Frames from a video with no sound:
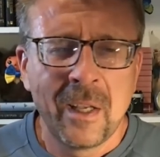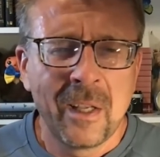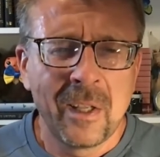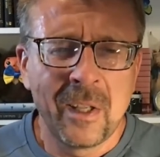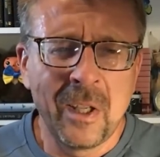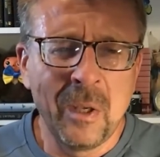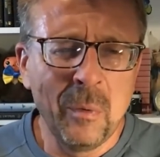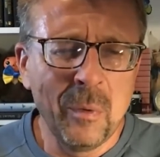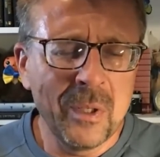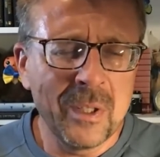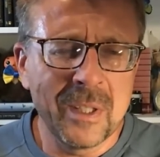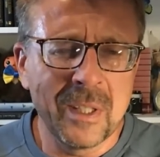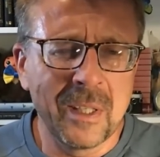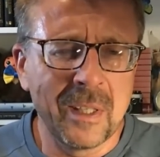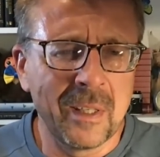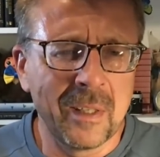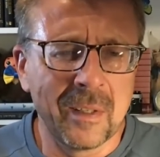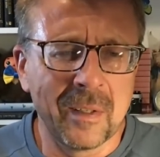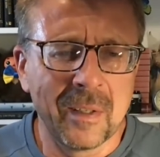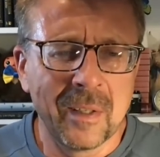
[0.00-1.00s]
He was
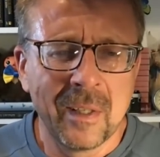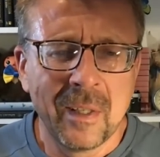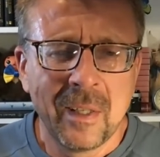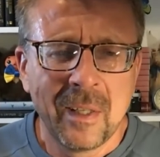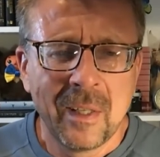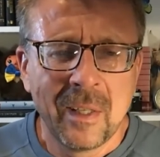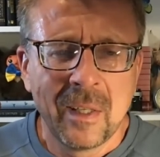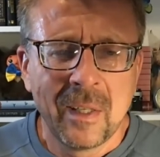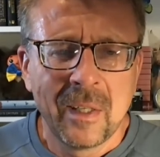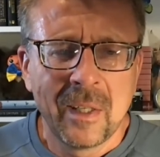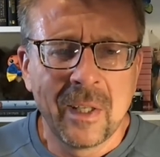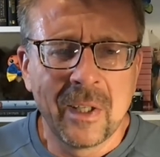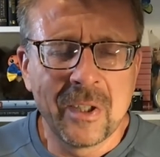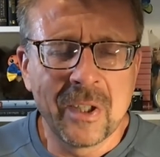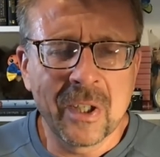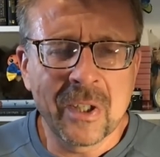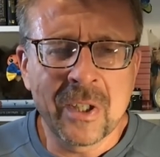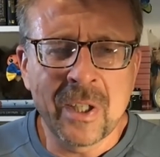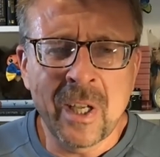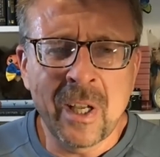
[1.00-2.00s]
a
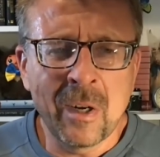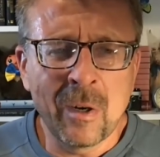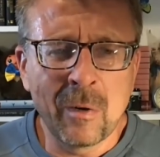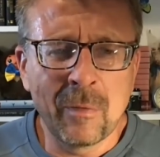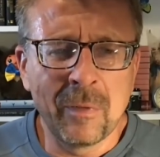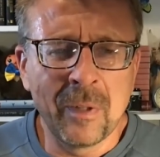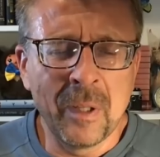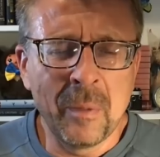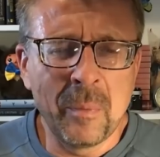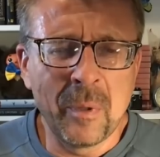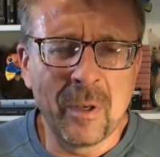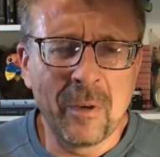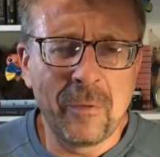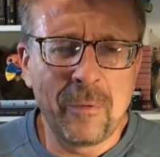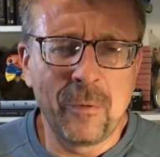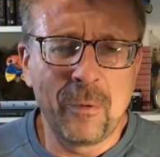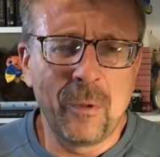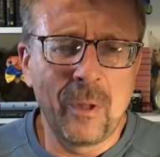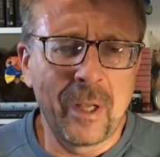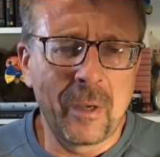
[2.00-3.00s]
dictator of Libya
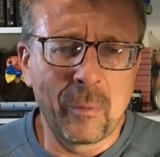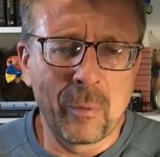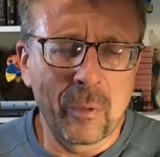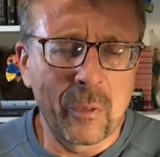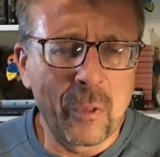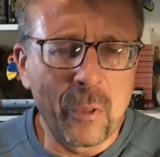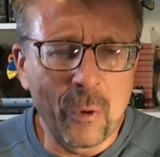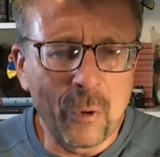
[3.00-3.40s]
for like what,